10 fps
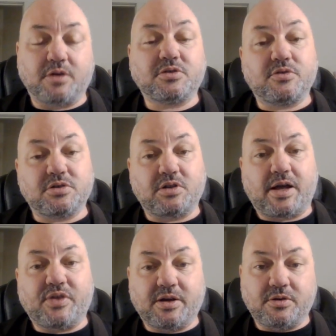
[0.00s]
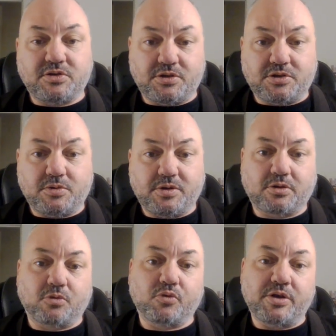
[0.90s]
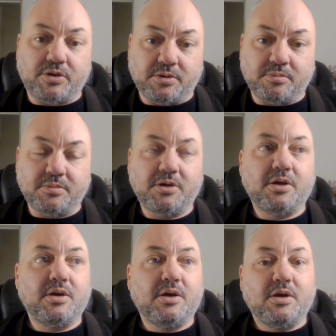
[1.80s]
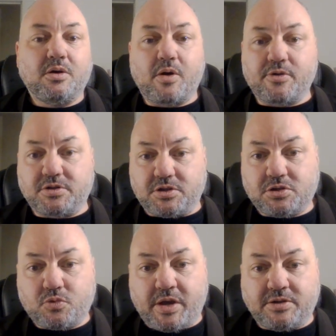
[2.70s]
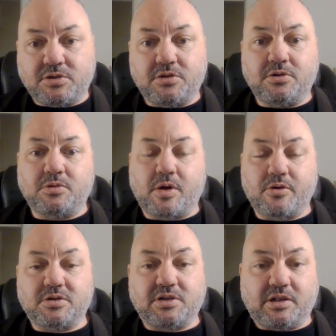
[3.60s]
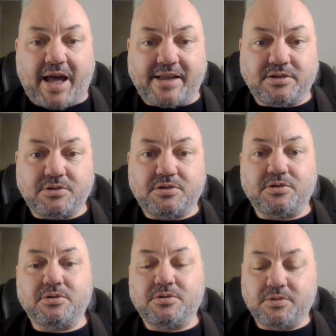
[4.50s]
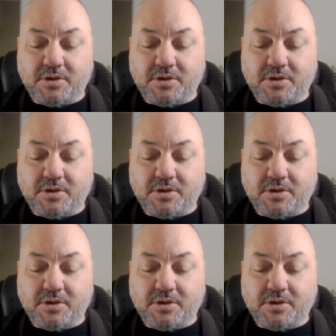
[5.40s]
So there's a lot that goes into it. The rhythm, whether it's a swing tune, whether it's a Latin tune.